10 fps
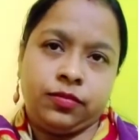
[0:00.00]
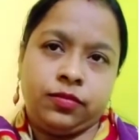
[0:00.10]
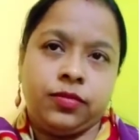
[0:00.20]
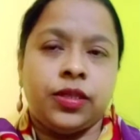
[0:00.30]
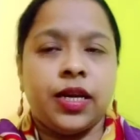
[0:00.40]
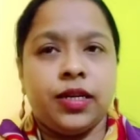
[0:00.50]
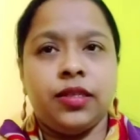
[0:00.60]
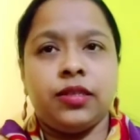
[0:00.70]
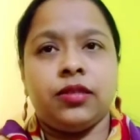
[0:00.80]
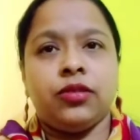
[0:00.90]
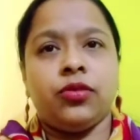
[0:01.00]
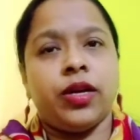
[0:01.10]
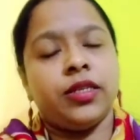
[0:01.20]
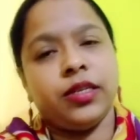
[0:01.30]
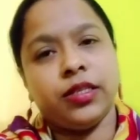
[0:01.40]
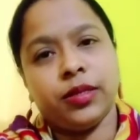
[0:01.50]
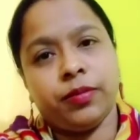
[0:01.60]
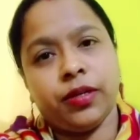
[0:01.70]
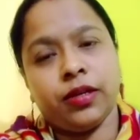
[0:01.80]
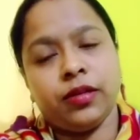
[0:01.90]
That is known as
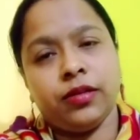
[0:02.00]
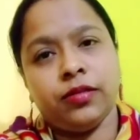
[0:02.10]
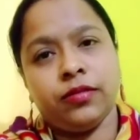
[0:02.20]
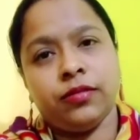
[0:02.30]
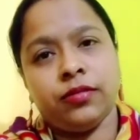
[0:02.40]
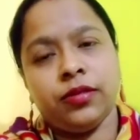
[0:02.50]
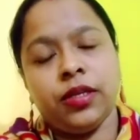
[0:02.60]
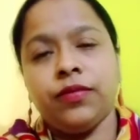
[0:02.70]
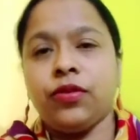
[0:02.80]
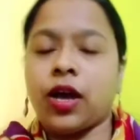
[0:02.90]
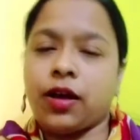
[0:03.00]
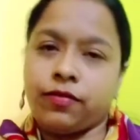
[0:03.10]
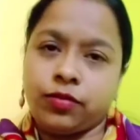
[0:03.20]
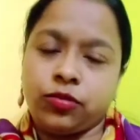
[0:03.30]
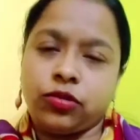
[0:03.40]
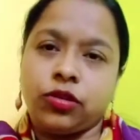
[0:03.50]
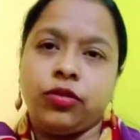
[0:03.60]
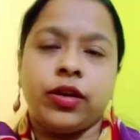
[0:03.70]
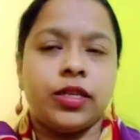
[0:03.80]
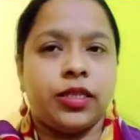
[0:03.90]
receptacle. If you have a book, you
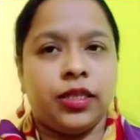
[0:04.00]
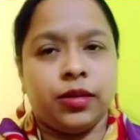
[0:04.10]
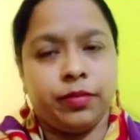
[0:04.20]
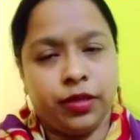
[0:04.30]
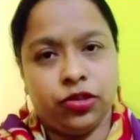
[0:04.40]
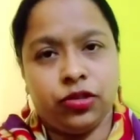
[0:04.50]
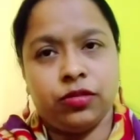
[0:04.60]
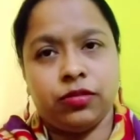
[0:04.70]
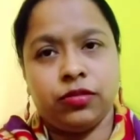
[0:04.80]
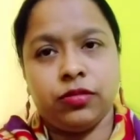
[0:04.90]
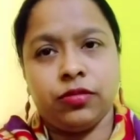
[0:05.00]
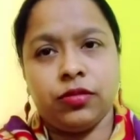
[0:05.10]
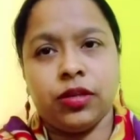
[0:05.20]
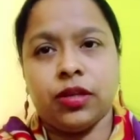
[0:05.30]
can see the picture, the